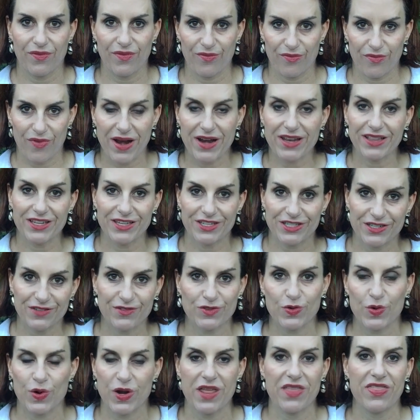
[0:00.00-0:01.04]
write a list of
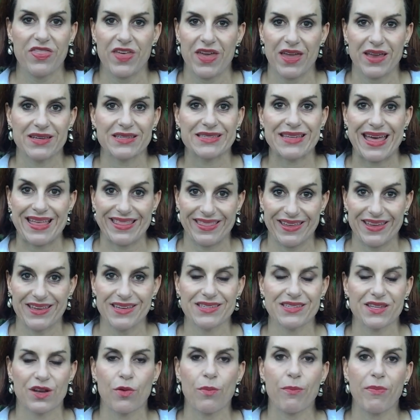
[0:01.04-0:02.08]
20 things at
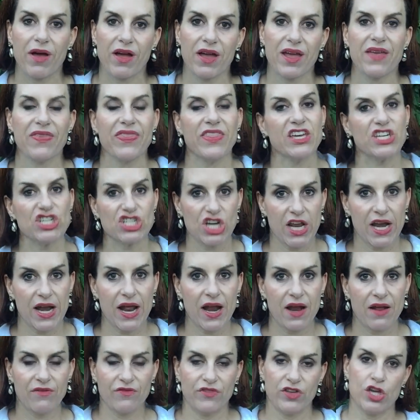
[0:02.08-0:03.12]
least that are bugging
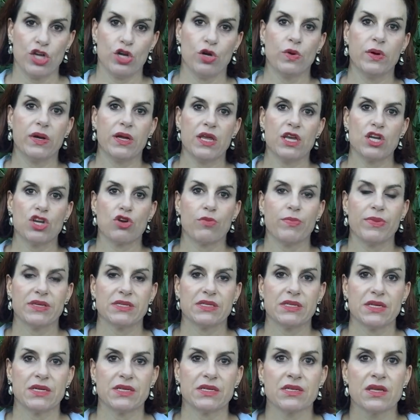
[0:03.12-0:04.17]
you in your
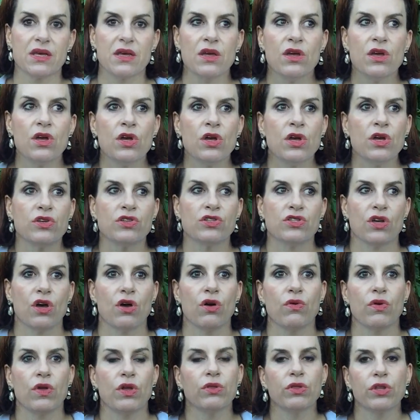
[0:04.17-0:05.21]
business.
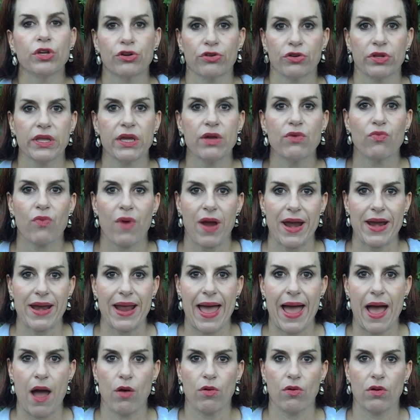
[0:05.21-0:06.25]
So you literally write
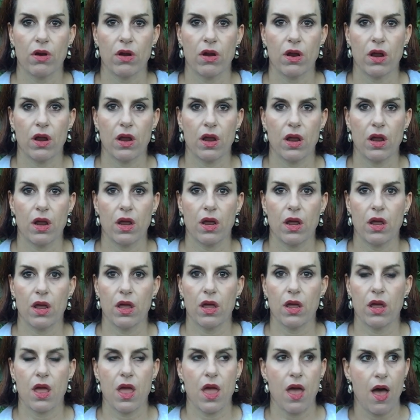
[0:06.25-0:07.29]
out
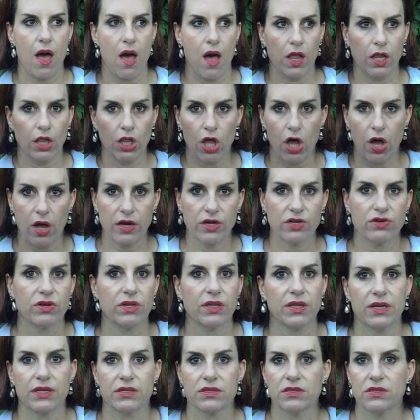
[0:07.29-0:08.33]
a laundry
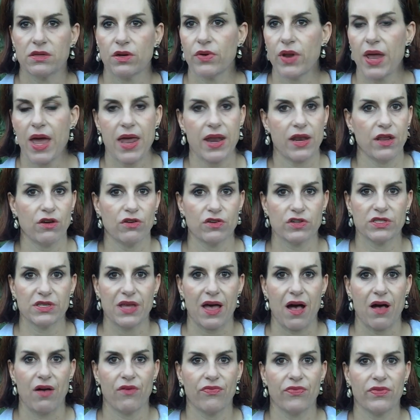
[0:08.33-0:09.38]
list. Don't edit
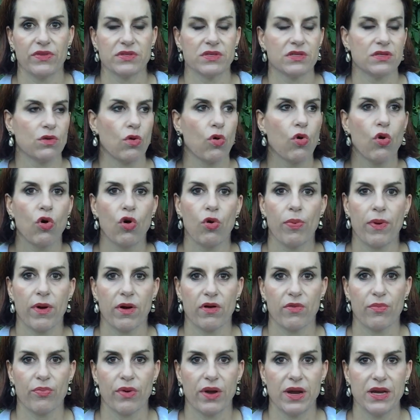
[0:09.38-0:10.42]
yourself. This is a whole
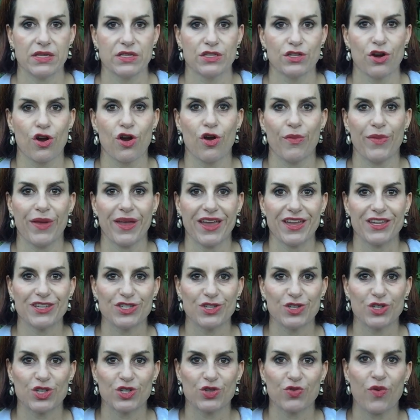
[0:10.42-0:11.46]
part of brainstorming, is
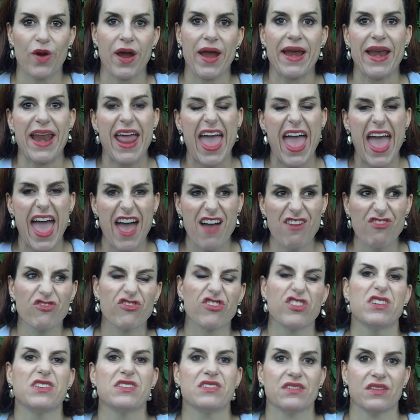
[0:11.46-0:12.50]
you just write
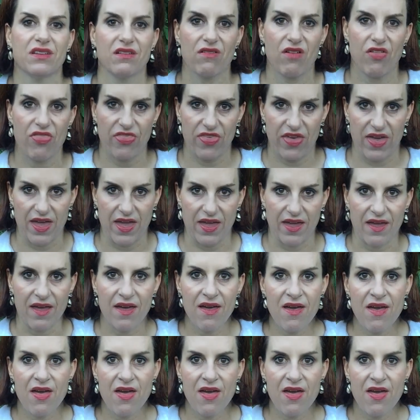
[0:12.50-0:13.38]
every single thing